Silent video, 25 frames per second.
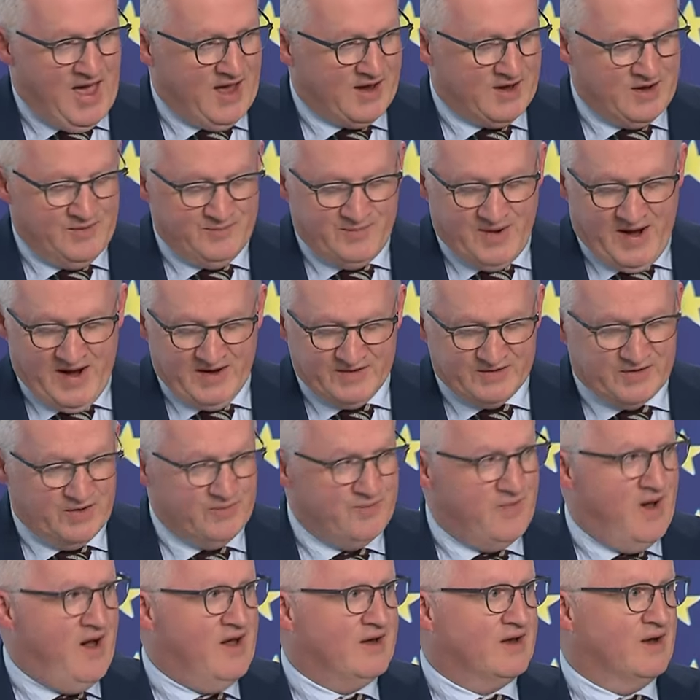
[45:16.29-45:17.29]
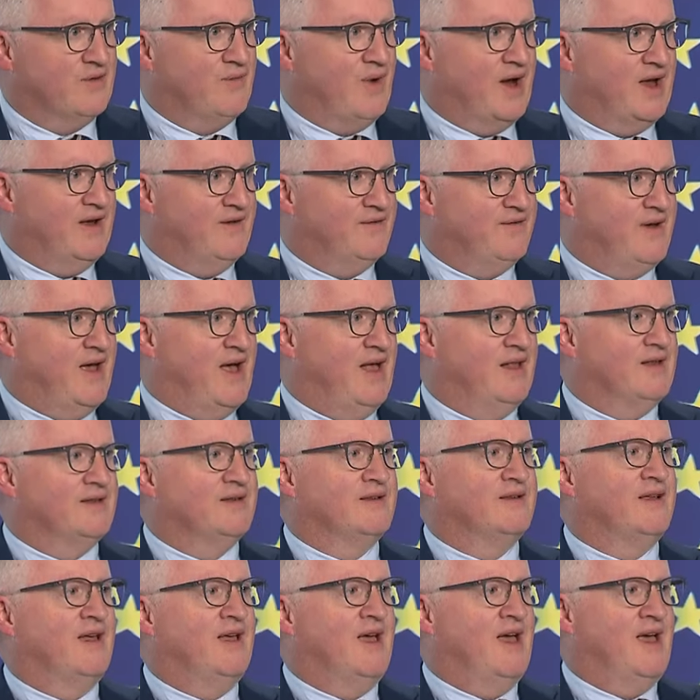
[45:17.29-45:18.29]
compared to a model where you
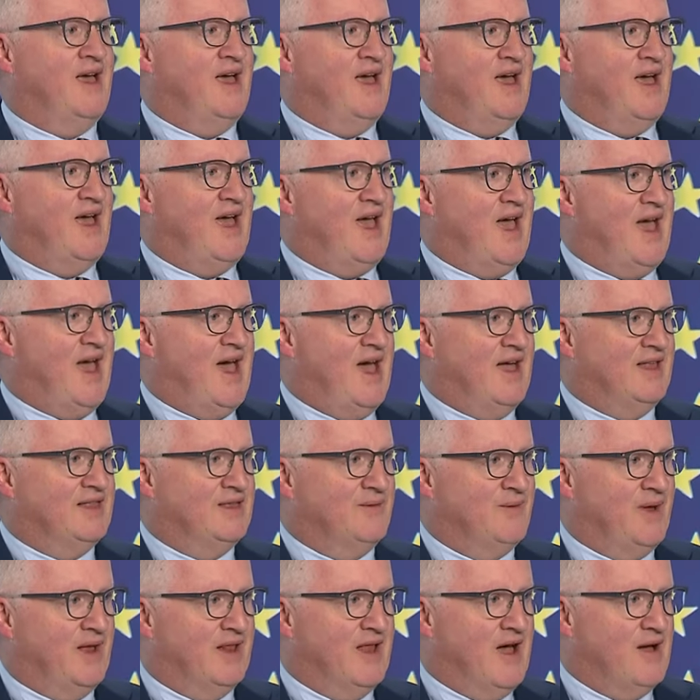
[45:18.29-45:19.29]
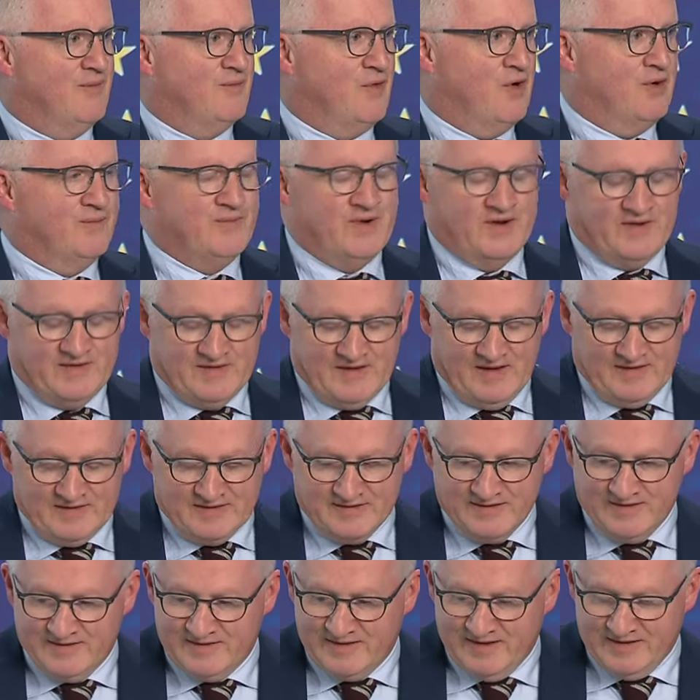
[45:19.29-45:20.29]
felt there'd be a lot more
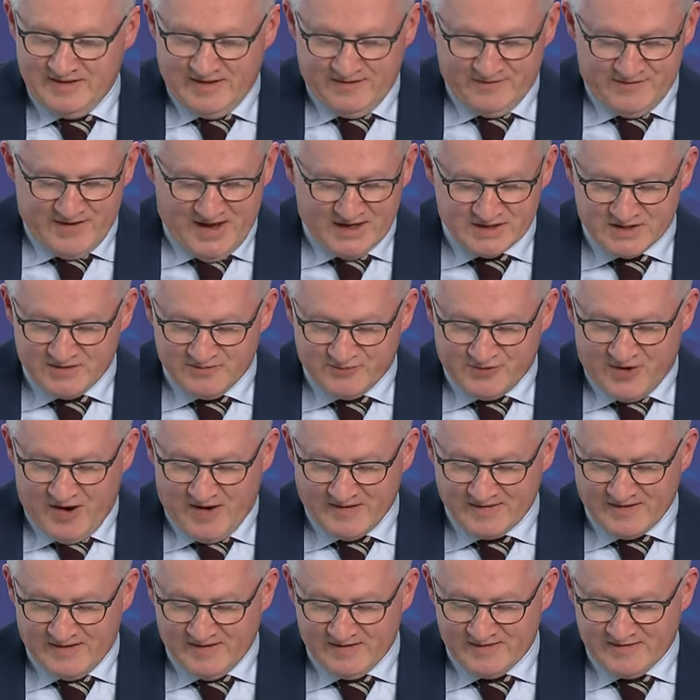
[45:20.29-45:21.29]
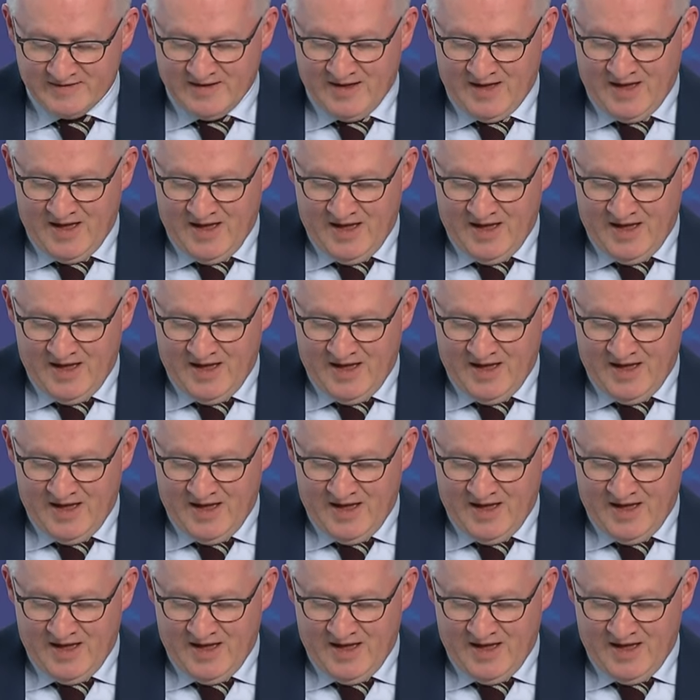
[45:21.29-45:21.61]
persistence in the inflation process.